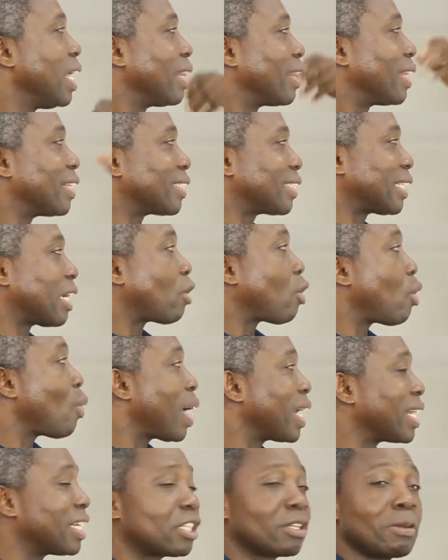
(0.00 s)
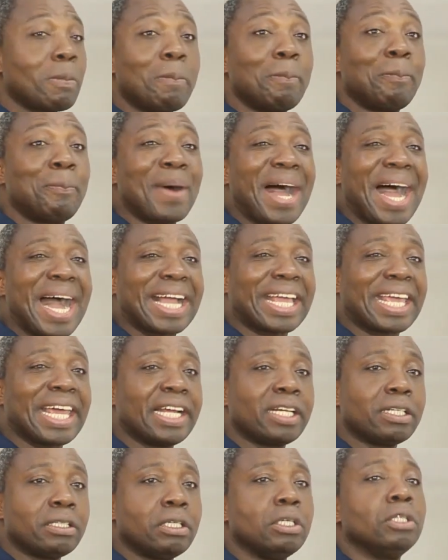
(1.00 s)
The second one is
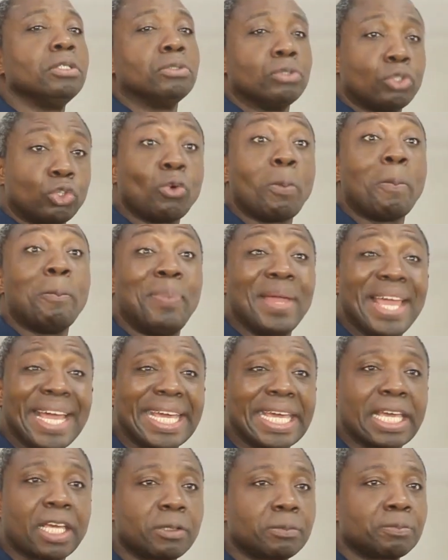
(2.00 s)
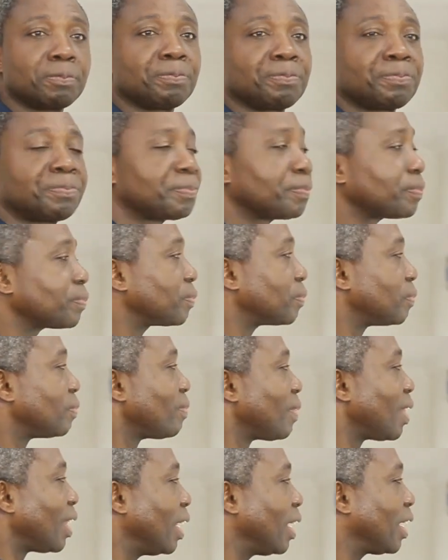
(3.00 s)
backen, to bake.
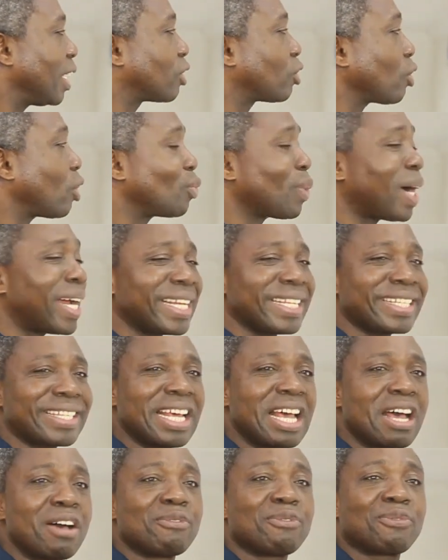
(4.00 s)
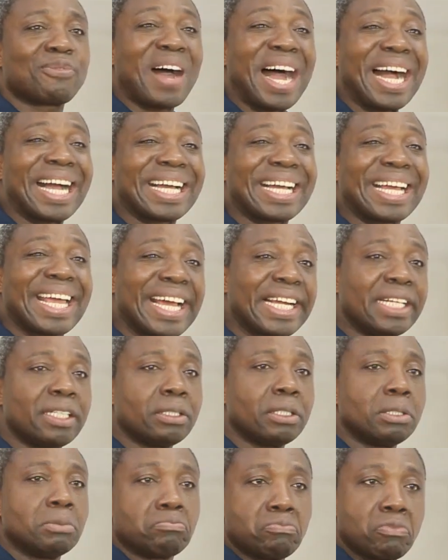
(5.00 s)
The third one is fangen,
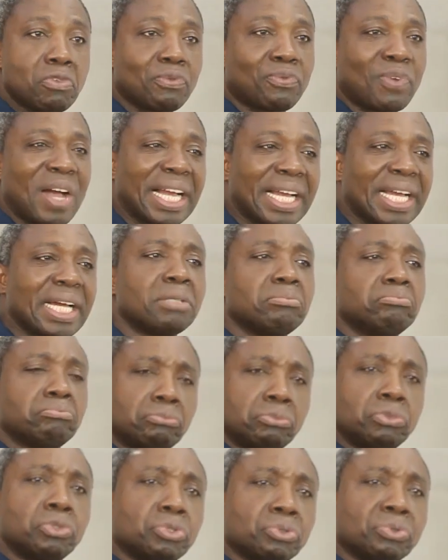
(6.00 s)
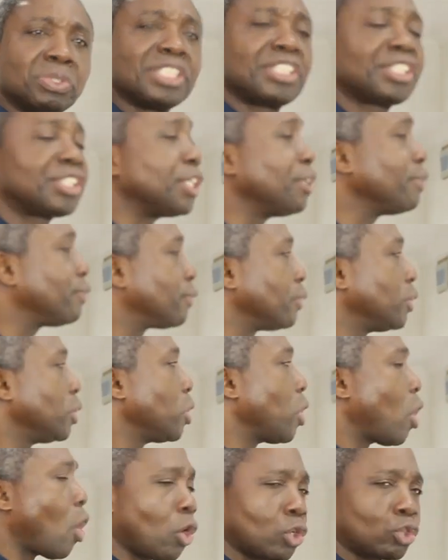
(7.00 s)
to receive
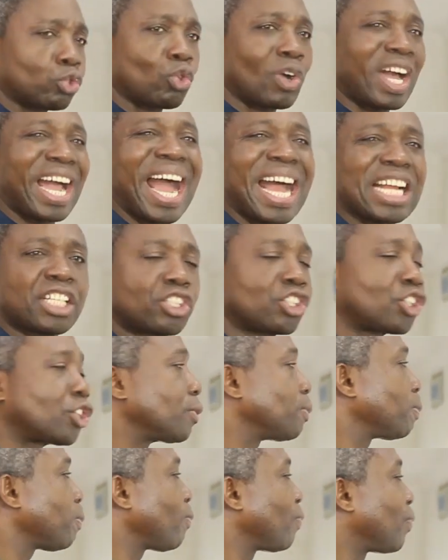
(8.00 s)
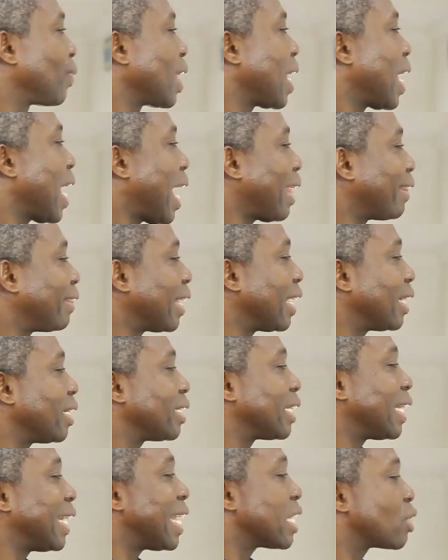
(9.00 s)
or to catch. And then
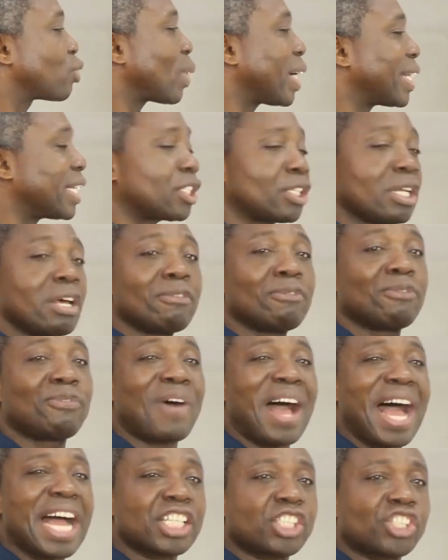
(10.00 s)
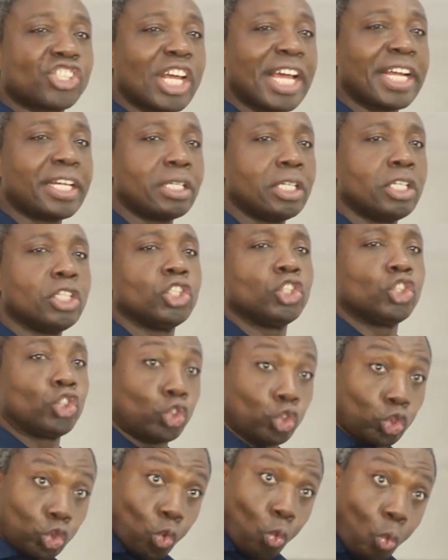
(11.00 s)
the next one is waschen,
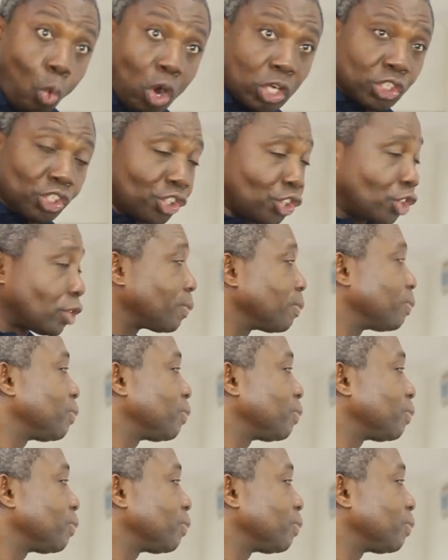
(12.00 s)
to wash.